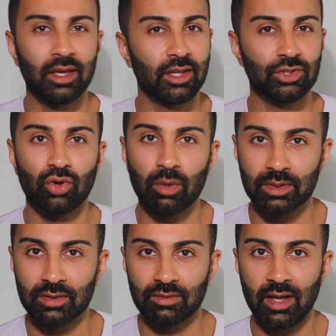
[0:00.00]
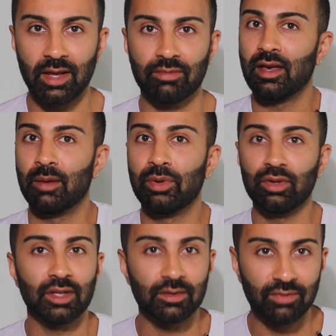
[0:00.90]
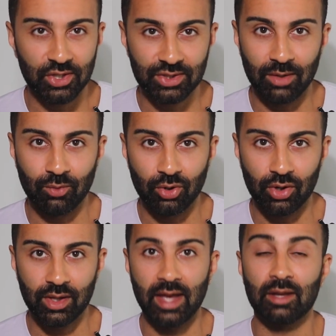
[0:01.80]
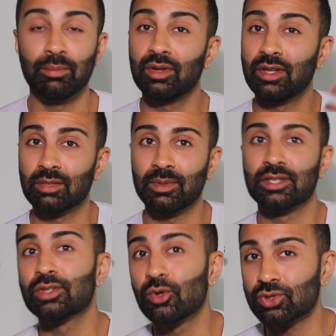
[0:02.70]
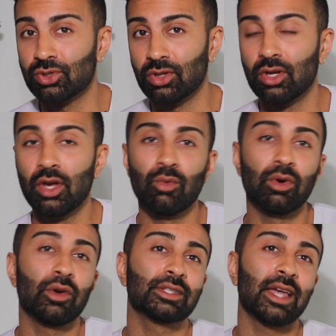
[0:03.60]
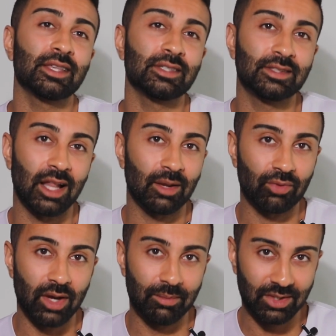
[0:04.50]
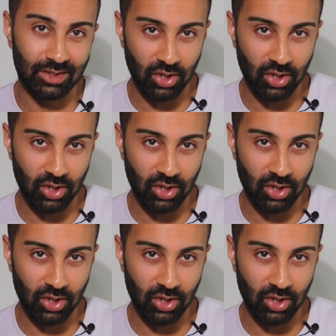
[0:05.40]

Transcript: enjoyment of life, ability to function at work, and ability to be social, whereas escitalopram did